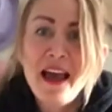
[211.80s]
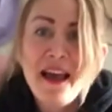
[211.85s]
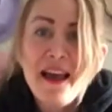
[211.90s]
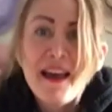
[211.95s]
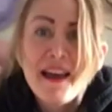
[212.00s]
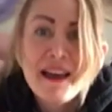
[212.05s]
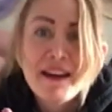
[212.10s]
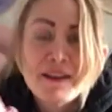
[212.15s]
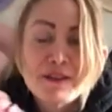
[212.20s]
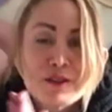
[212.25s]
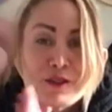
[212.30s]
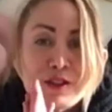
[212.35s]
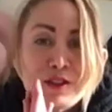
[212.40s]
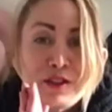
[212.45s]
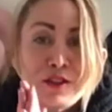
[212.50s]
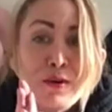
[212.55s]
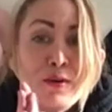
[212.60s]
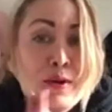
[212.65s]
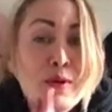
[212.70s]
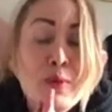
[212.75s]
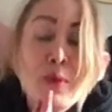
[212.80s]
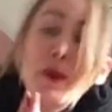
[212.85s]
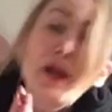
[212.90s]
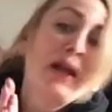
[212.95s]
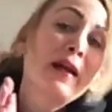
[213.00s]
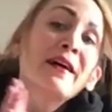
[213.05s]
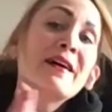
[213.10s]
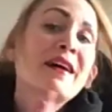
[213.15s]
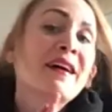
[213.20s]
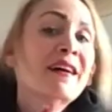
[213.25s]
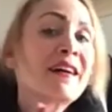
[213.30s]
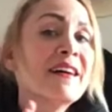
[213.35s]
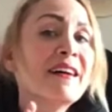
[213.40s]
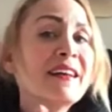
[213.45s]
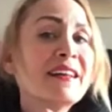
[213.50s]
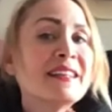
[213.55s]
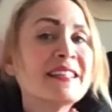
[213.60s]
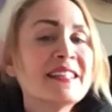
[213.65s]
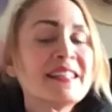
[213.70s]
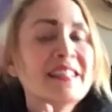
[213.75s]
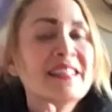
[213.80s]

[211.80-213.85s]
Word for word: and I'll show you what I got.